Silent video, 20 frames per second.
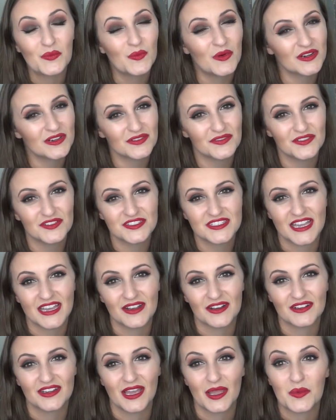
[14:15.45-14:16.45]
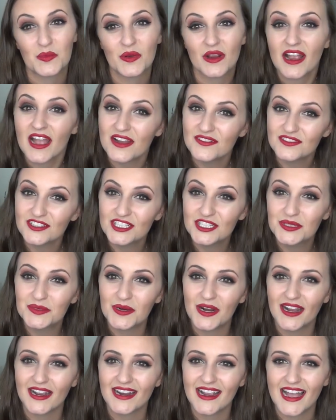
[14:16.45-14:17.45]
wonderful day or night wherever you
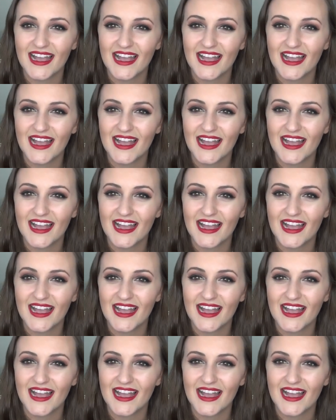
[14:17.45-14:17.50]
are,